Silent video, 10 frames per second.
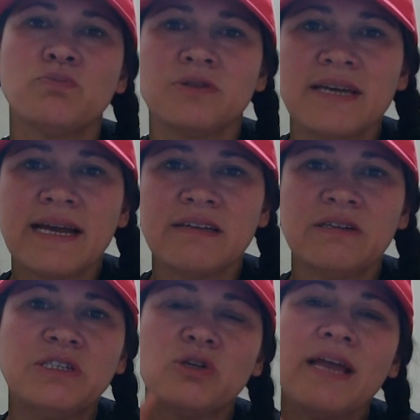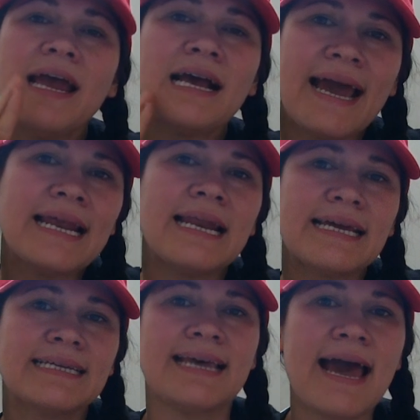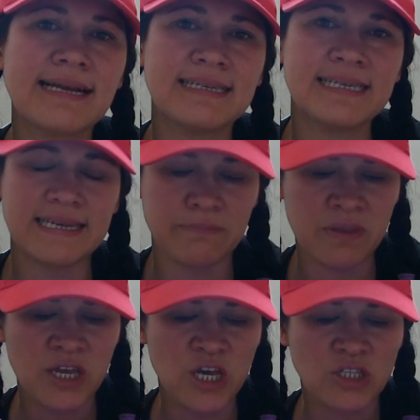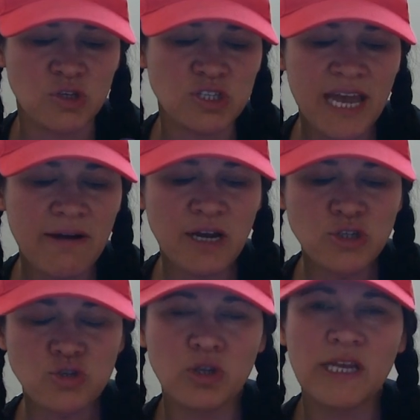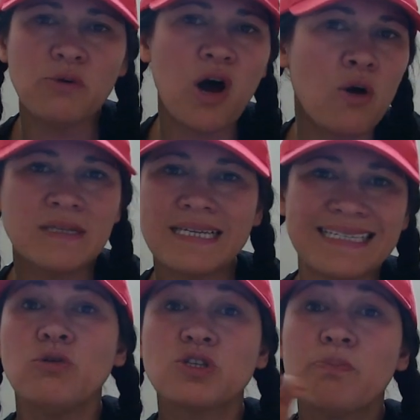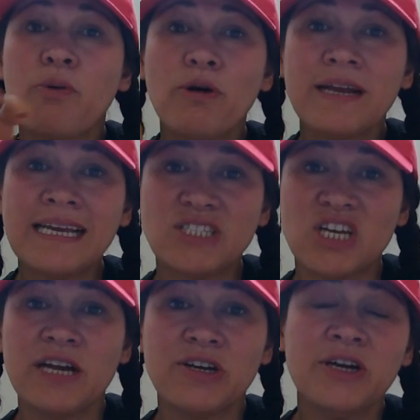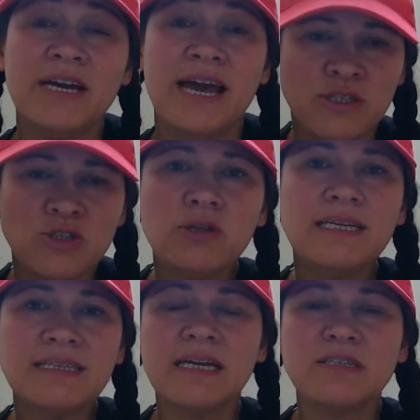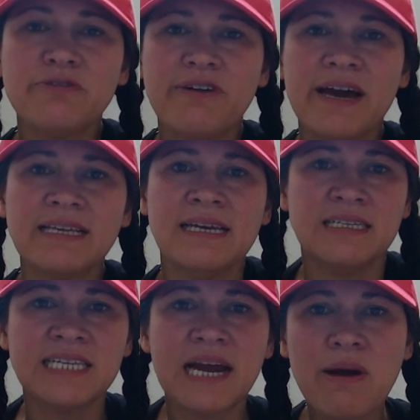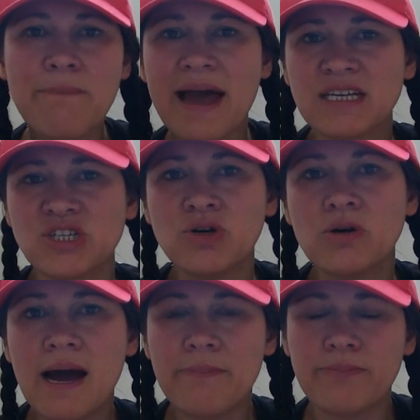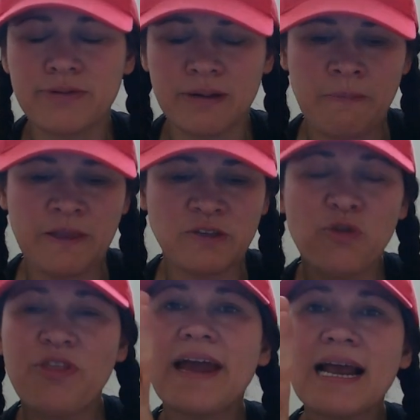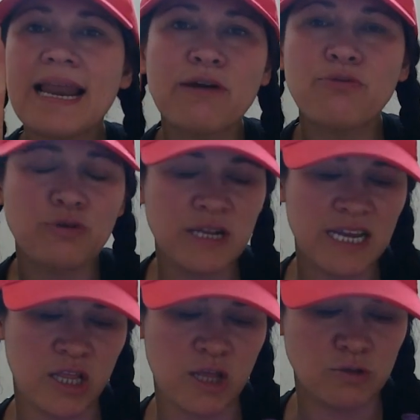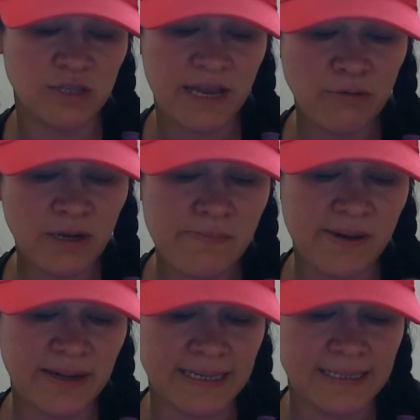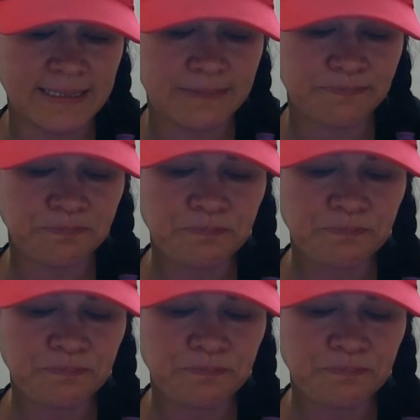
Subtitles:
to protect her, so they are kind of like a tag team. So Sarah and Julie were always like not supporting each other. When Julie starts to fight, Sarah backs her up. So they are like really close. They're really buddies.